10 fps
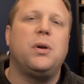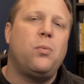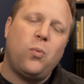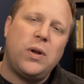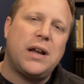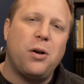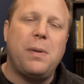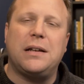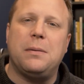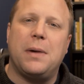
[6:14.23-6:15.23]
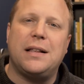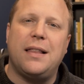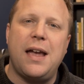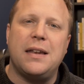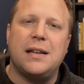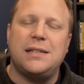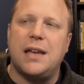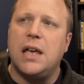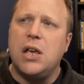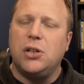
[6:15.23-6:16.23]
But when I go back to my client and I
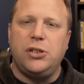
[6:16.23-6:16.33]
say,